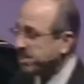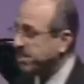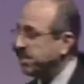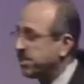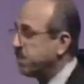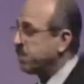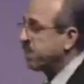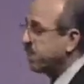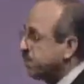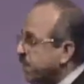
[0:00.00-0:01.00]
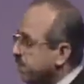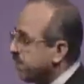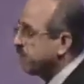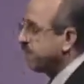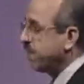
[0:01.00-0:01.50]
system killed
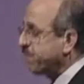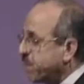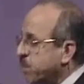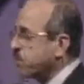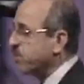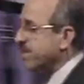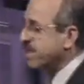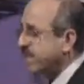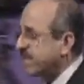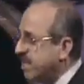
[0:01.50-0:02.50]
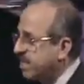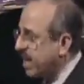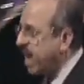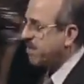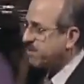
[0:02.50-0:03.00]
between 50 to
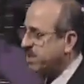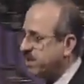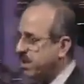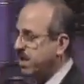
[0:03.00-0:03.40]
60,000